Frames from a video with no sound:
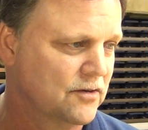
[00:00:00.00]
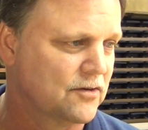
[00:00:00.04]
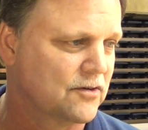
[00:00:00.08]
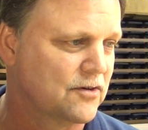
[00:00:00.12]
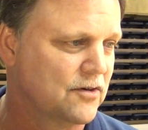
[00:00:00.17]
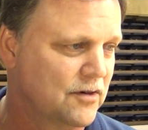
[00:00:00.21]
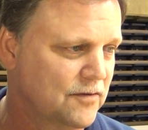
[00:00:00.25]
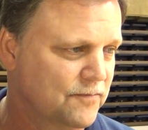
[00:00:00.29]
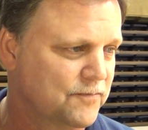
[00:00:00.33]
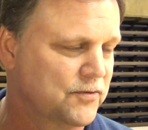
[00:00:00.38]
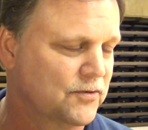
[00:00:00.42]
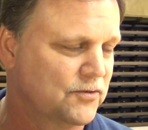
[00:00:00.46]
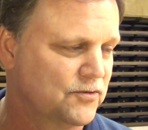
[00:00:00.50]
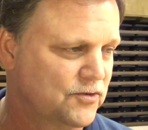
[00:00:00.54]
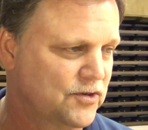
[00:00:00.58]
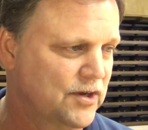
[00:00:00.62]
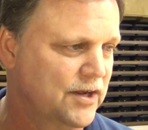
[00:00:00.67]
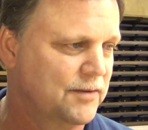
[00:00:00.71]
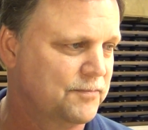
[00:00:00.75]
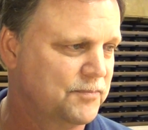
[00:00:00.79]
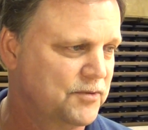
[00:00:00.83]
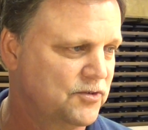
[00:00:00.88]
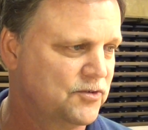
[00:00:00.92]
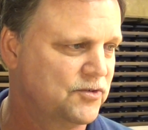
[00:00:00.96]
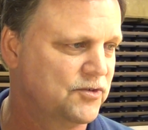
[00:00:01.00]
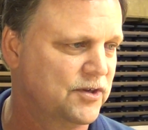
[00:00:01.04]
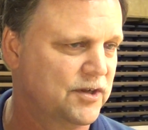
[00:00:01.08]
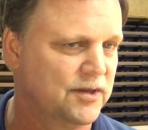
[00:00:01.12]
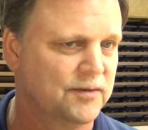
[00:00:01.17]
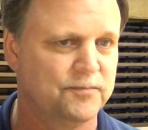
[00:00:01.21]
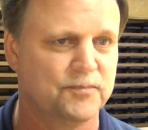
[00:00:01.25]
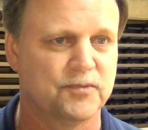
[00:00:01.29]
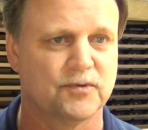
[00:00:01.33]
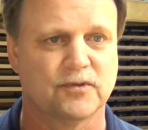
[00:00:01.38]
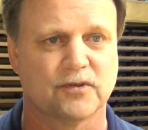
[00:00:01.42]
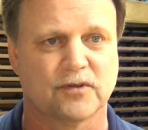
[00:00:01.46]
your conference
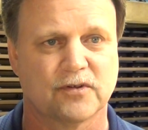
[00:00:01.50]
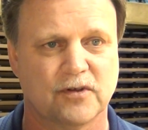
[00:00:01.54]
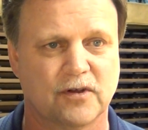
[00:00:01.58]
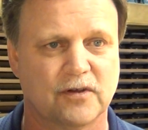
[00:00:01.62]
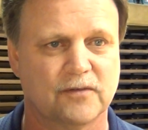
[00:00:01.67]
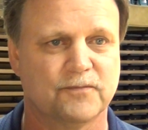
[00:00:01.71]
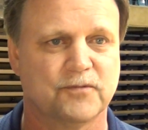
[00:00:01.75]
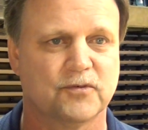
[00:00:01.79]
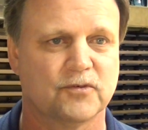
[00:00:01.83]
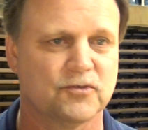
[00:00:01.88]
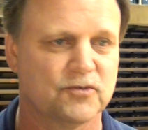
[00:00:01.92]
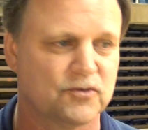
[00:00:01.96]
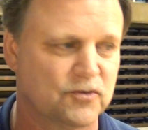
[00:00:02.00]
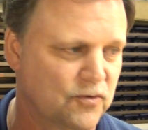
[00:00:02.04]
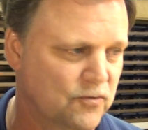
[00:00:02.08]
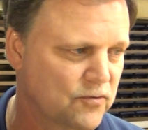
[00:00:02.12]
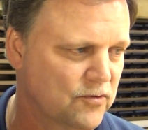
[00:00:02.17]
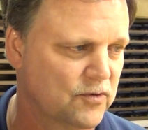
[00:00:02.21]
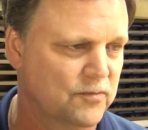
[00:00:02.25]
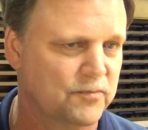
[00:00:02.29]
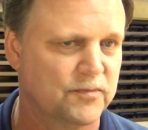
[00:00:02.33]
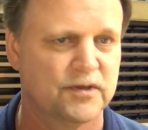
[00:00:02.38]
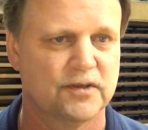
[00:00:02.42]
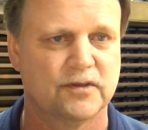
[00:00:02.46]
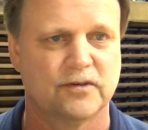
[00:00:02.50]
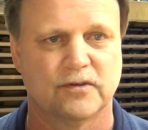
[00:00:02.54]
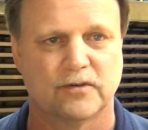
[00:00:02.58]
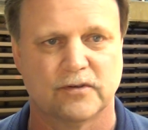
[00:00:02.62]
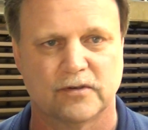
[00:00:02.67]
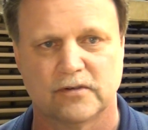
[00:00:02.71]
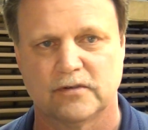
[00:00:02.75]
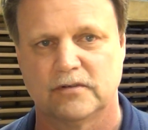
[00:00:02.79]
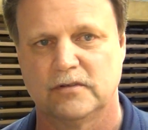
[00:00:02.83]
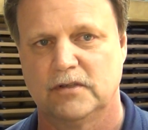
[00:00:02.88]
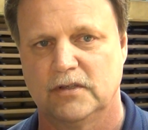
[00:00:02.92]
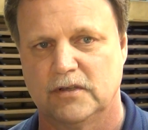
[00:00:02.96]
championship or the conference tournament
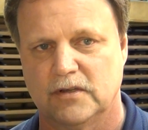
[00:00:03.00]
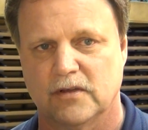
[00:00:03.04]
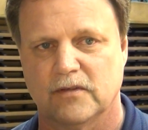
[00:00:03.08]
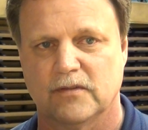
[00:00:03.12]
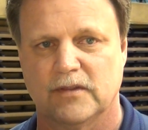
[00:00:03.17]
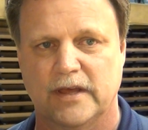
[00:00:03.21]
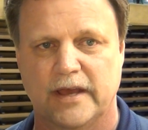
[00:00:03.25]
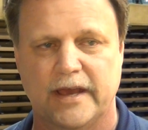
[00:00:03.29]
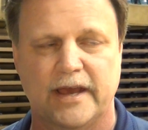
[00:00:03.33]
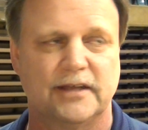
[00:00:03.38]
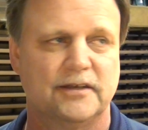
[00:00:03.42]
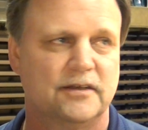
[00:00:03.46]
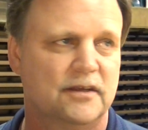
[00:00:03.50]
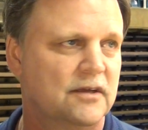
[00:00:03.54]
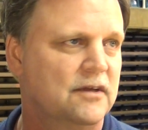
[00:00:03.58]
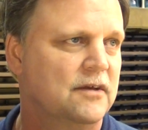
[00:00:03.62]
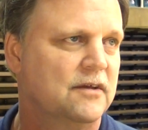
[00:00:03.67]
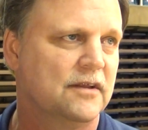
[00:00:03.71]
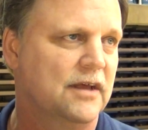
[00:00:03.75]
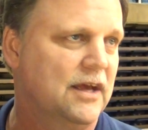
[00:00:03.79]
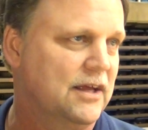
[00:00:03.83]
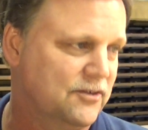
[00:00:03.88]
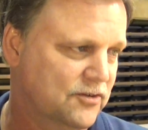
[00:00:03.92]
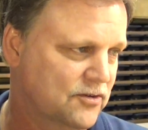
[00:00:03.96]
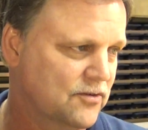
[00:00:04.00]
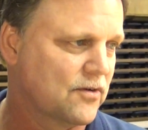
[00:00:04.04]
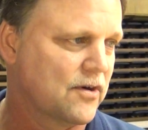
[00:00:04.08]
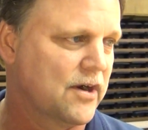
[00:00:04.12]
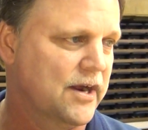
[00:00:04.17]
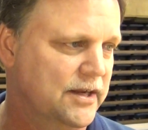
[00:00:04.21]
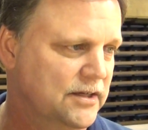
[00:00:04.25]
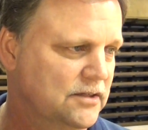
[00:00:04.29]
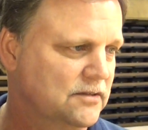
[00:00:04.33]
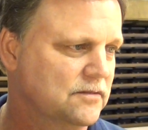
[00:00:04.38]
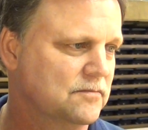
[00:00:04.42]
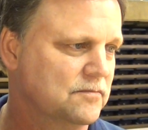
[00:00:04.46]
or you know that that's
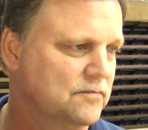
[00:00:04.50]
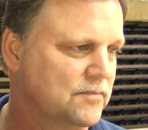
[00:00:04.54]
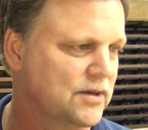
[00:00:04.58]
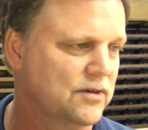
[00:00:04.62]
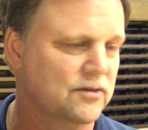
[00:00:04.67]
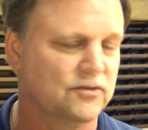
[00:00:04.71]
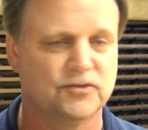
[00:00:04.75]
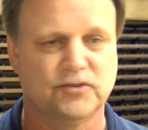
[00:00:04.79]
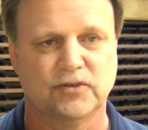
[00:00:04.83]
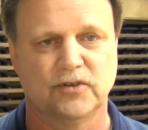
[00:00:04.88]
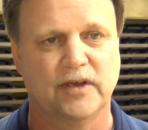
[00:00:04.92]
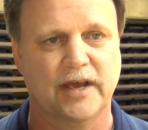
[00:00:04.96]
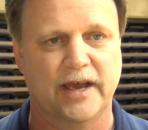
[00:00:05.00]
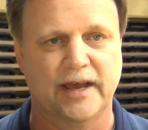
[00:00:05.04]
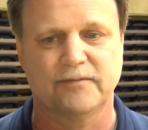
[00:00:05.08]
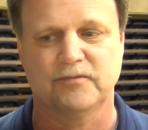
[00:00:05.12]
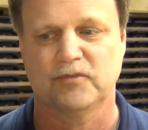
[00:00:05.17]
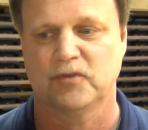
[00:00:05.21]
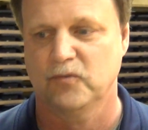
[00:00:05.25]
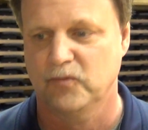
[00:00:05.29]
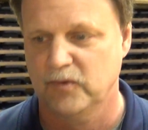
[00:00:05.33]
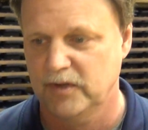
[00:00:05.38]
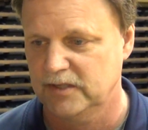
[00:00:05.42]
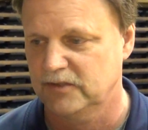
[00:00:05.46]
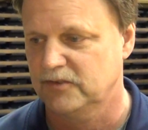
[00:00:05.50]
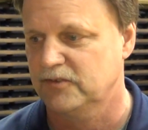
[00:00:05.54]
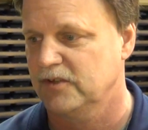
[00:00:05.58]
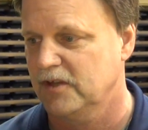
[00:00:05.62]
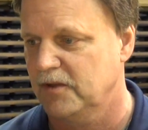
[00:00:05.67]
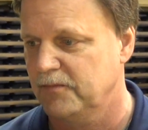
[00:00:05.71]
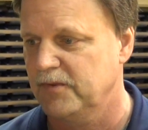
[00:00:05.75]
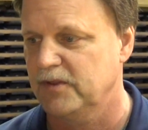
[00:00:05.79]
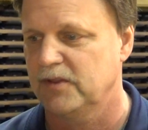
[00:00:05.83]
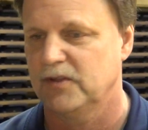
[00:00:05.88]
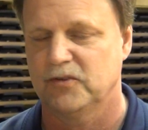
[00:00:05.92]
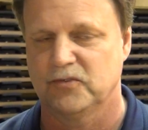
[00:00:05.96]
great because you have to win
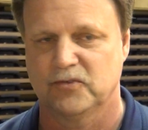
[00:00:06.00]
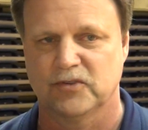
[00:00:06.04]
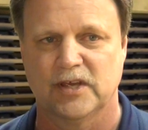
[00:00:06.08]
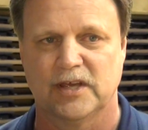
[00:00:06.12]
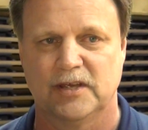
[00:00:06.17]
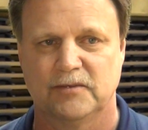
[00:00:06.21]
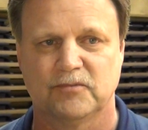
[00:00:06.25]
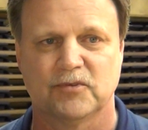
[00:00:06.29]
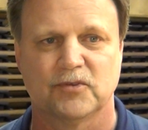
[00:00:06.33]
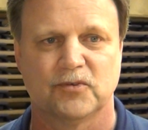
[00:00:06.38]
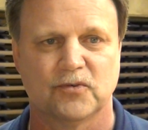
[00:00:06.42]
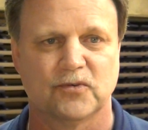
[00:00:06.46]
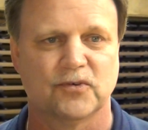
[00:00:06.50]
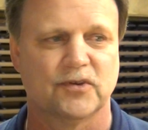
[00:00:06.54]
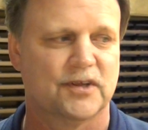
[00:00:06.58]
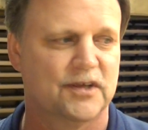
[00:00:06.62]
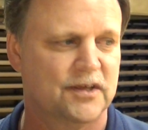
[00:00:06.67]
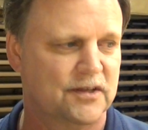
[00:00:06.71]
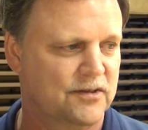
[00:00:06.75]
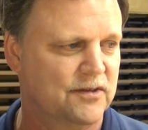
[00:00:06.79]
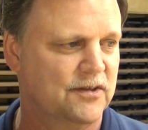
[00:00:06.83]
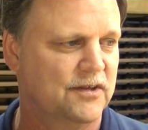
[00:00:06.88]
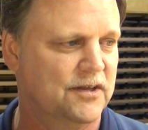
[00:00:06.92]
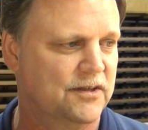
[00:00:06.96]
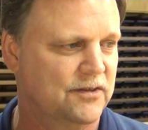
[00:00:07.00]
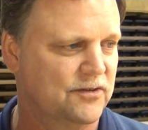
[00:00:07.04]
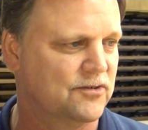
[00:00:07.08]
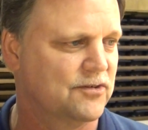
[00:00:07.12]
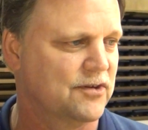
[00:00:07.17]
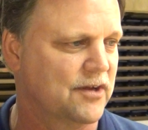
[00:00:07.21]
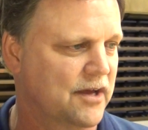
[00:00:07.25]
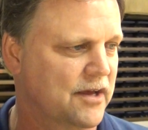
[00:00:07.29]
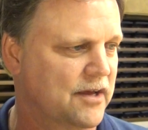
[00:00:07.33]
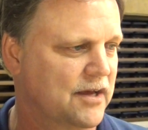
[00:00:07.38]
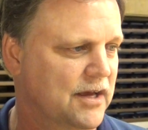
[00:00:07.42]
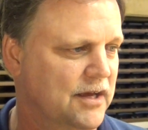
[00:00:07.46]
some of those games in order to get to the
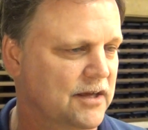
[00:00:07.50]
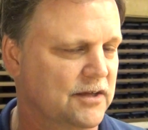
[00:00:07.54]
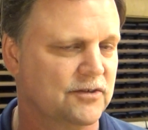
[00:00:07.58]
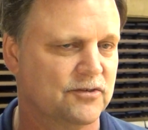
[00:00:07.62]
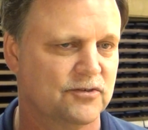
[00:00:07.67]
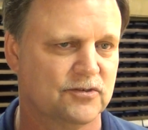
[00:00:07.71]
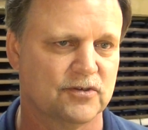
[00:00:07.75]
NCAA.